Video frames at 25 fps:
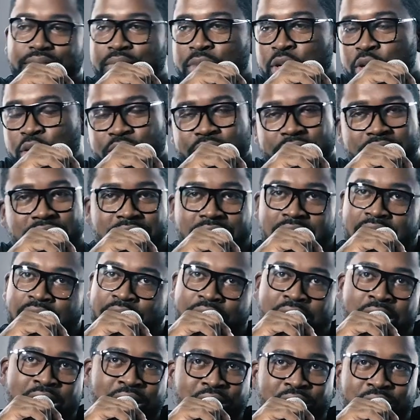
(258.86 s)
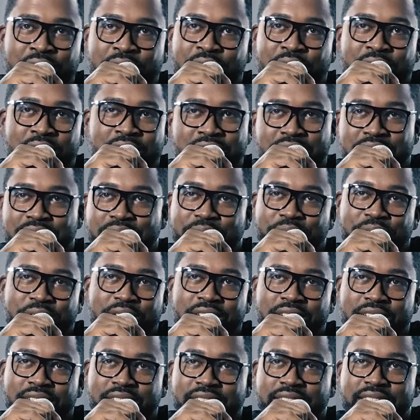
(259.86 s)
Movies, I don't know. It just
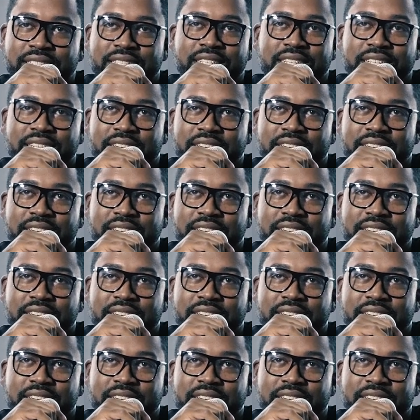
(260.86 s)
depends.